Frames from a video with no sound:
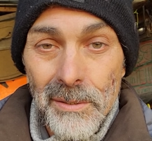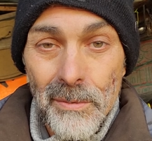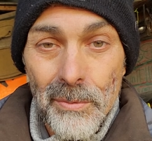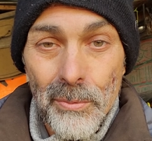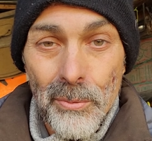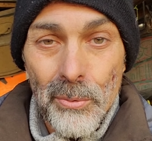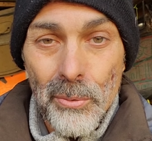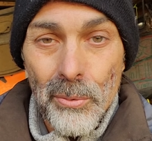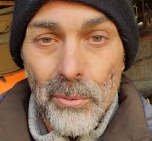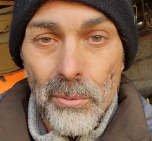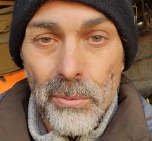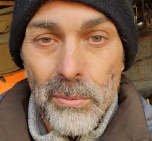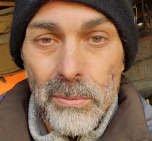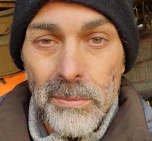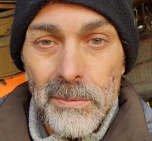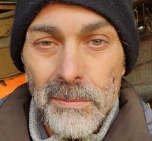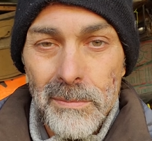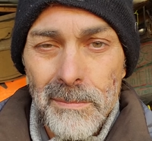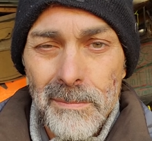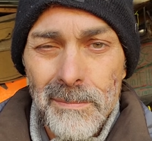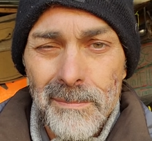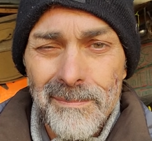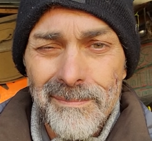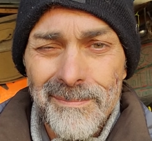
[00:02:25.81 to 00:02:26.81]
Whew
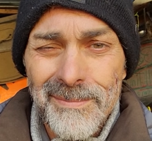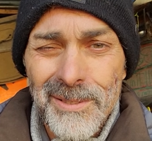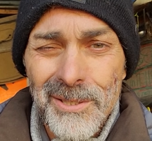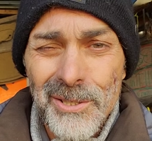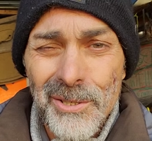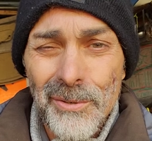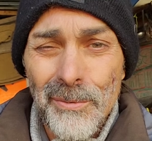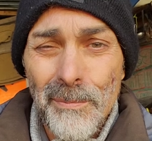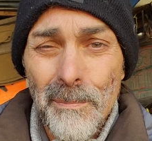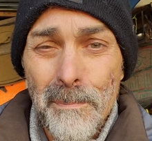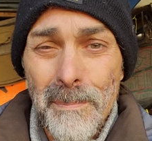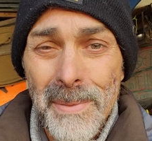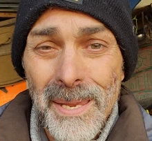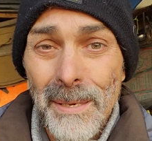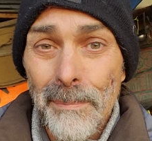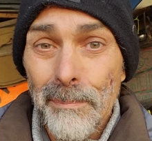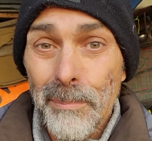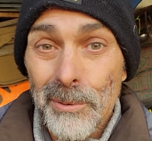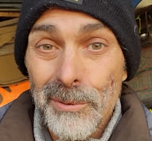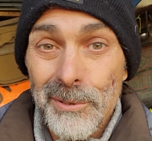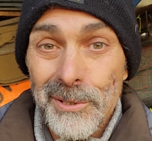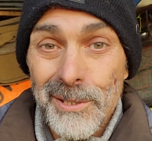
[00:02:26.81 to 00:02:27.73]
two maple